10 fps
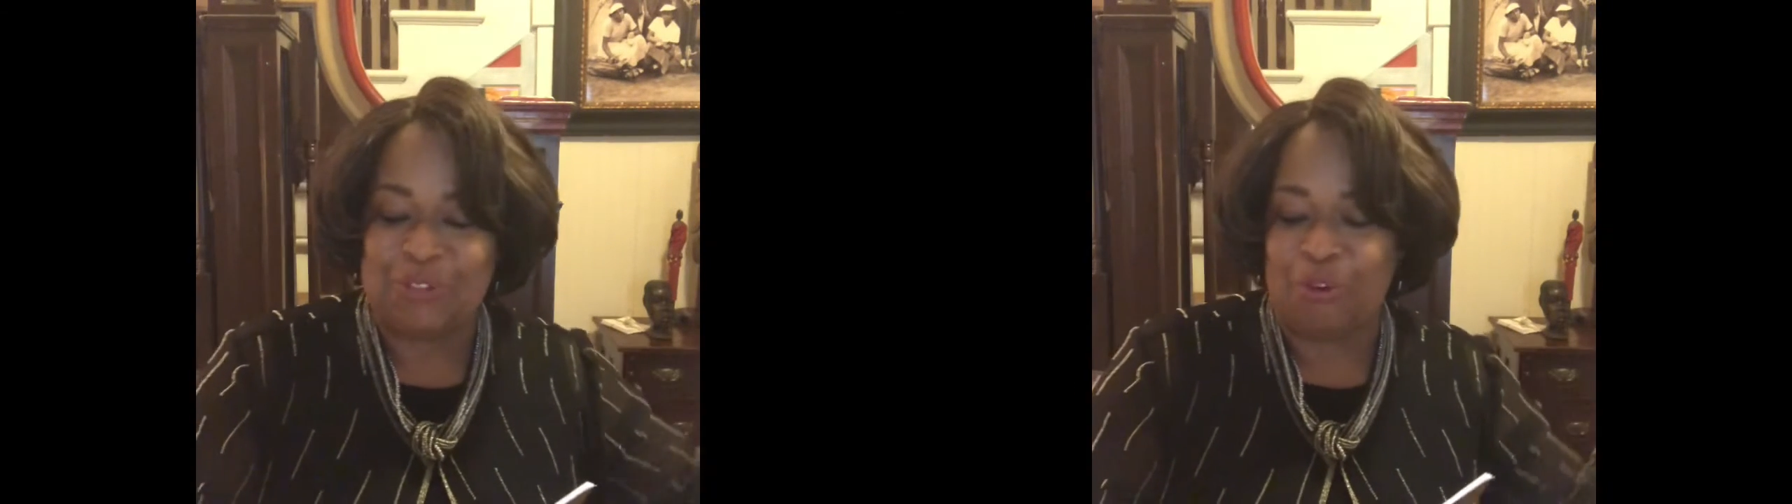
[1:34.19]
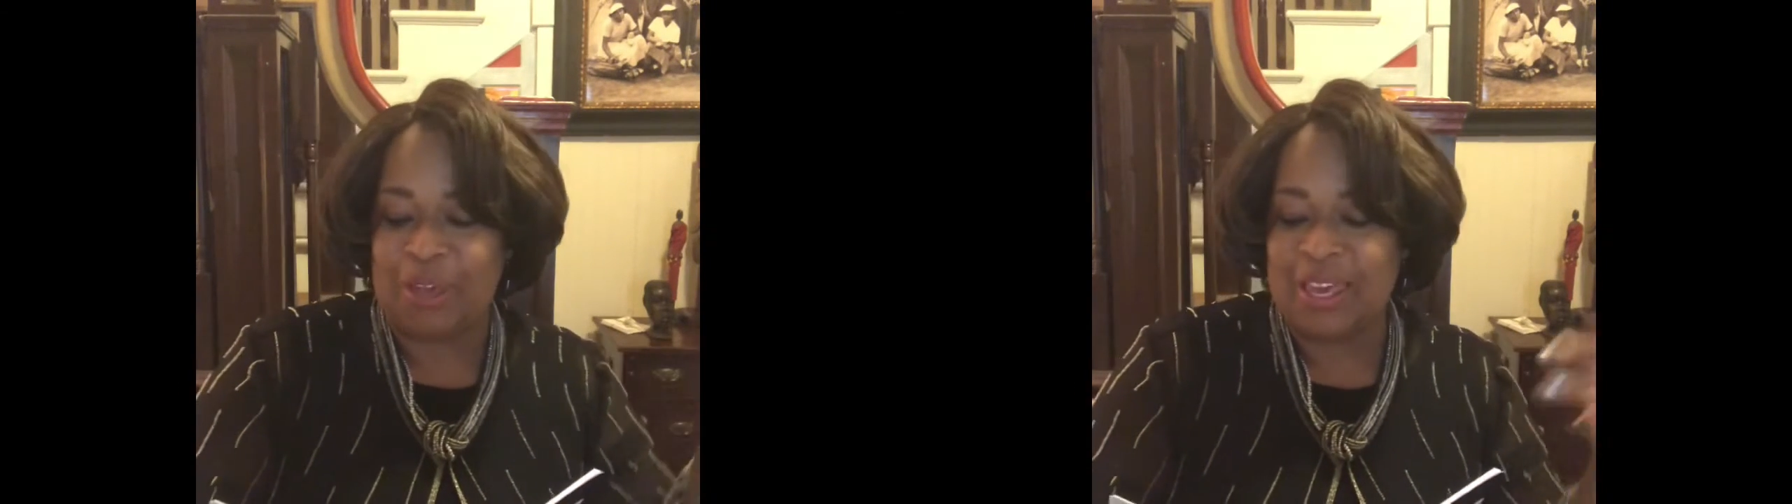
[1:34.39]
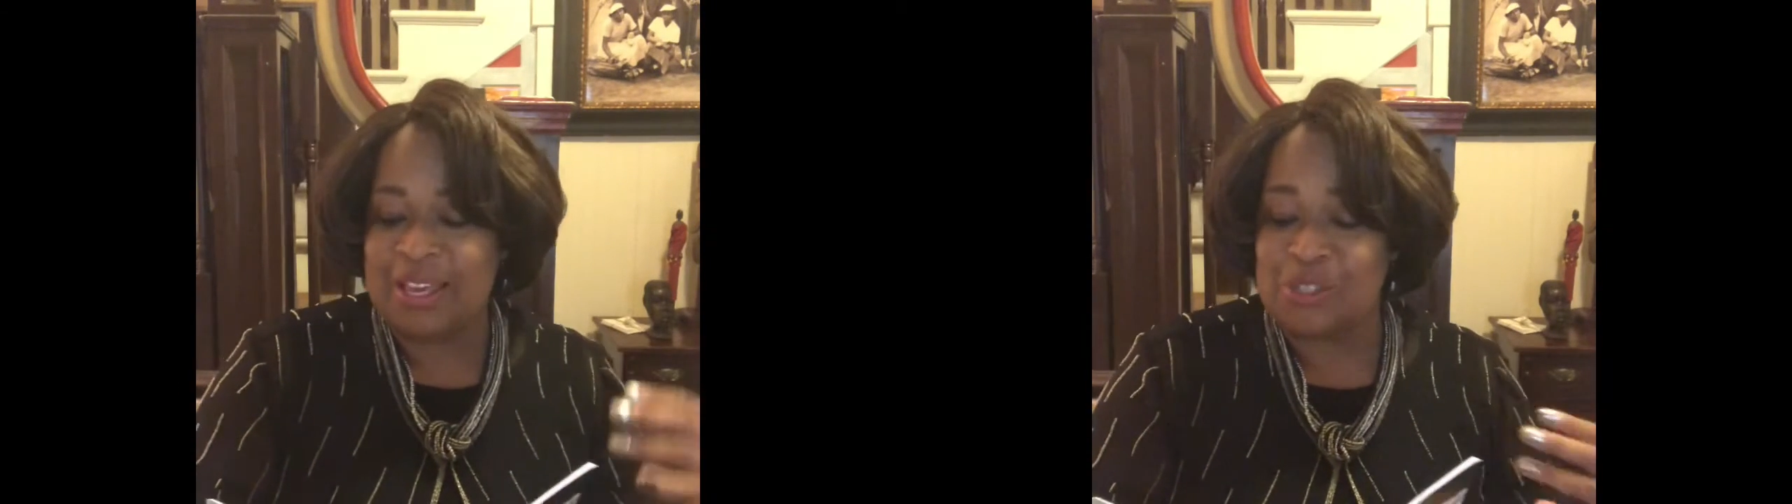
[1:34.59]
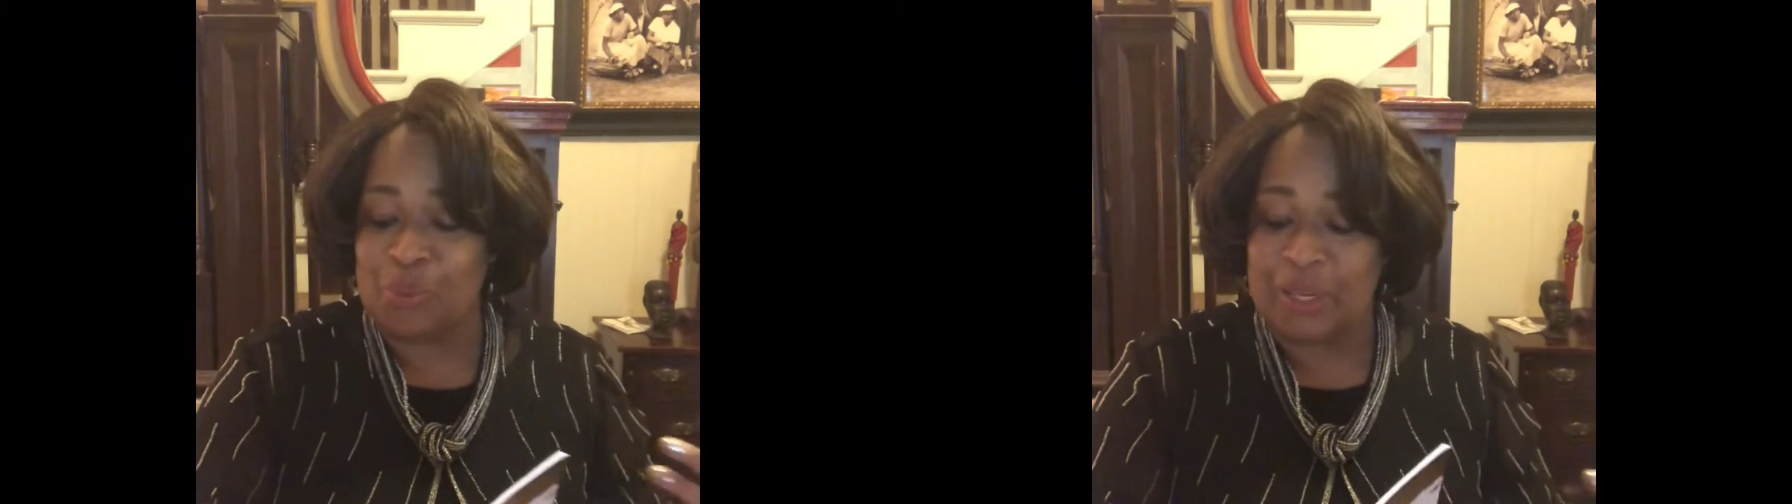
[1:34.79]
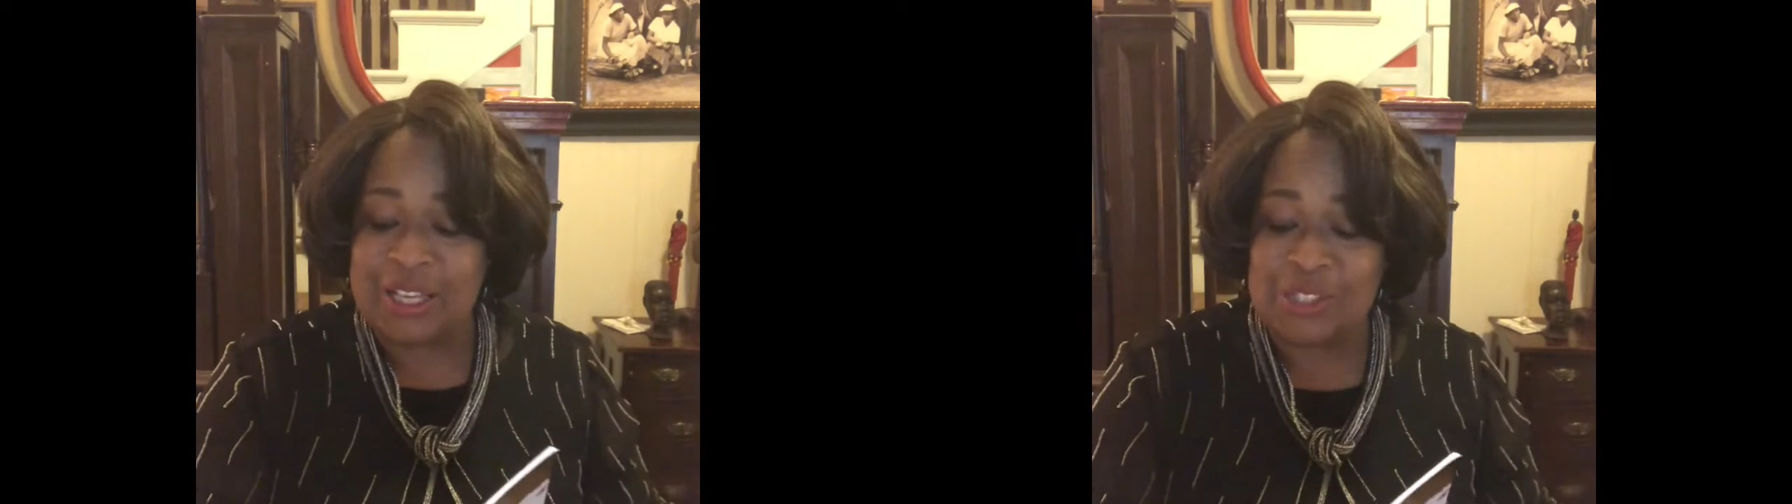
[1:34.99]
for He has
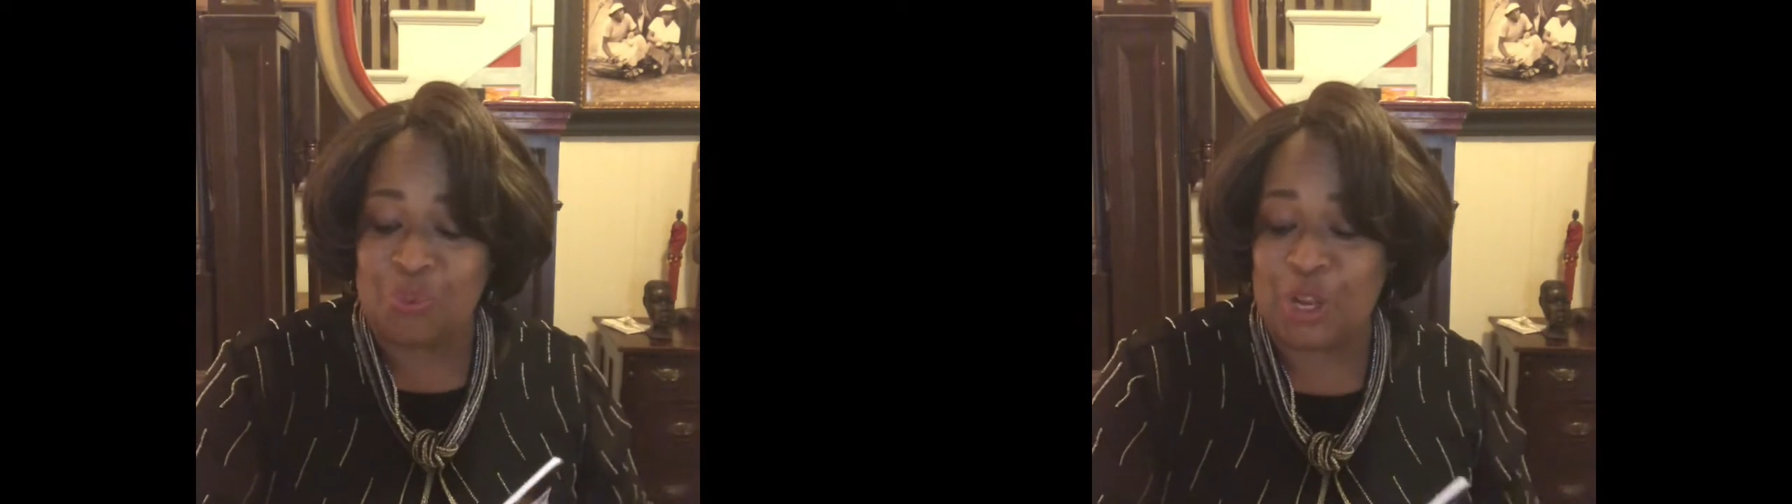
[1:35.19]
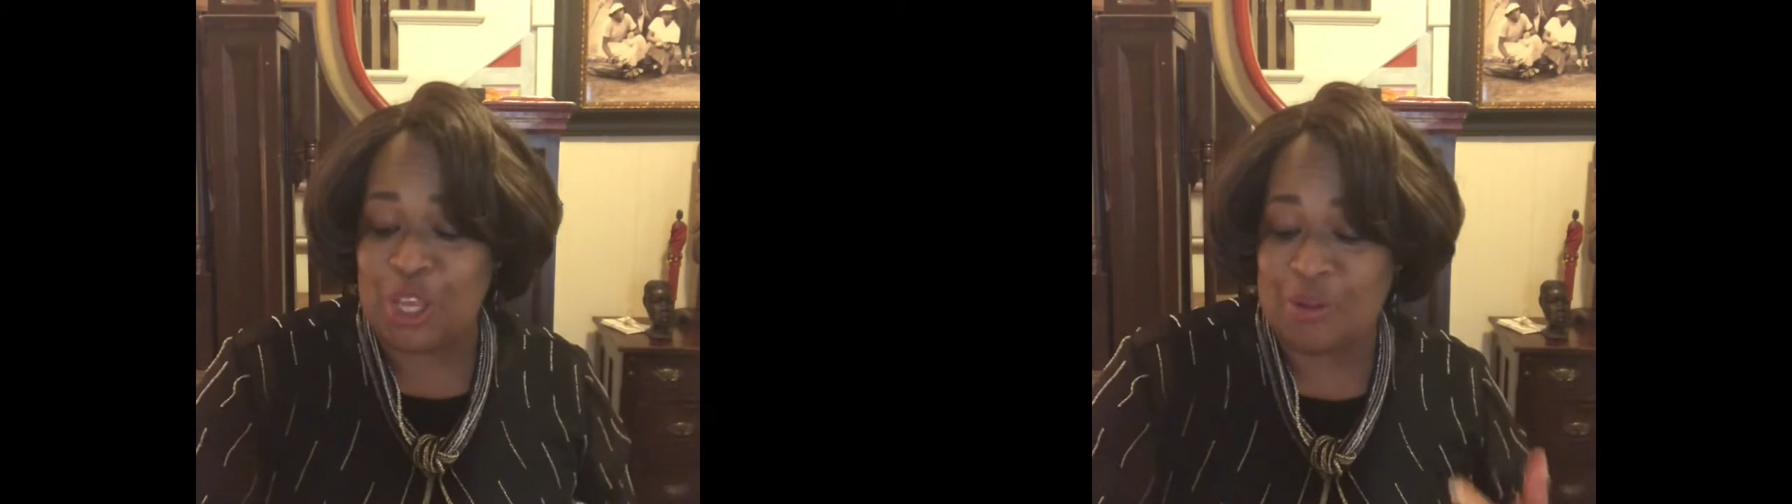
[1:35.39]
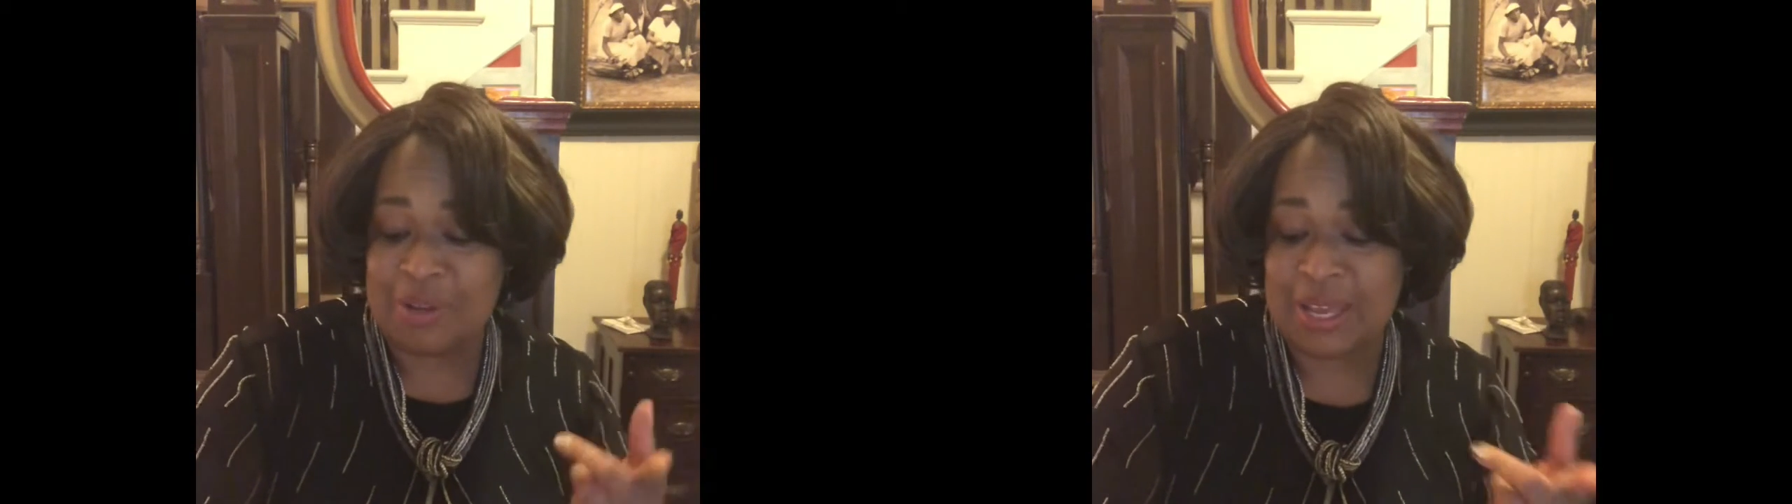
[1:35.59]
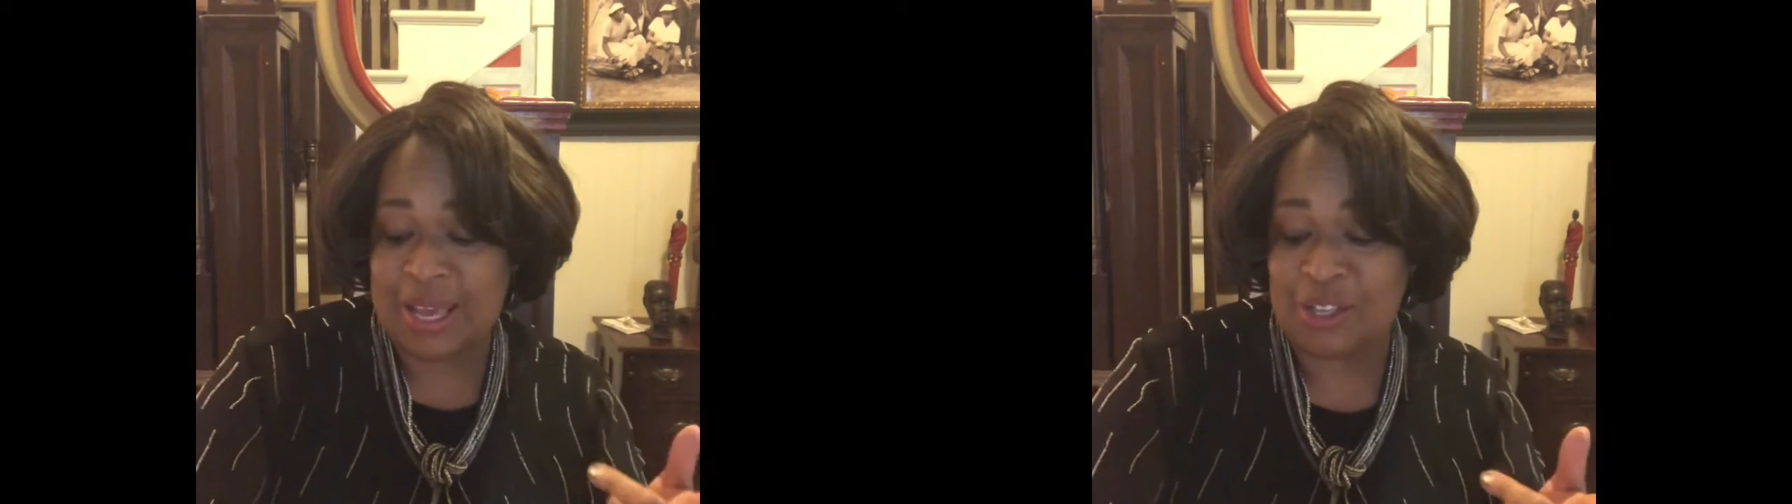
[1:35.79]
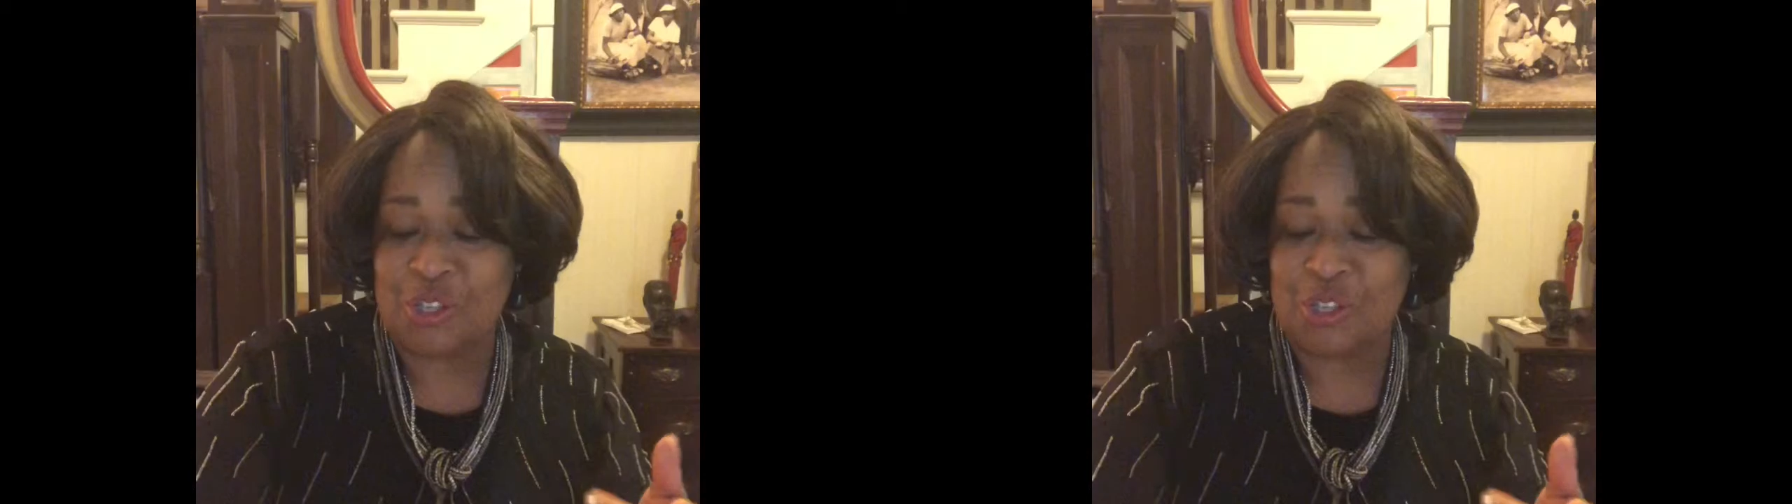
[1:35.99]
released what you need.